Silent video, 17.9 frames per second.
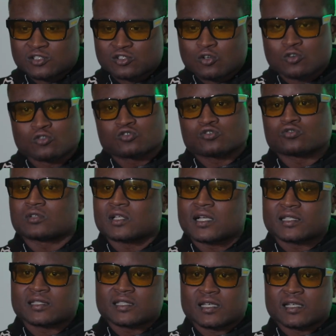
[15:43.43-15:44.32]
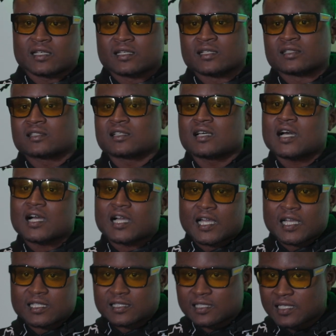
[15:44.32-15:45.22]
social like that until I
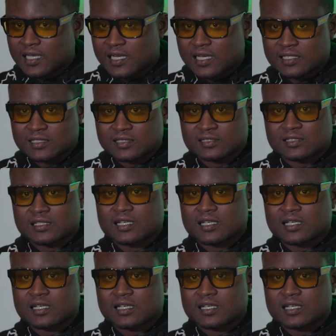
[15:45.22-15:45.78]
got to college.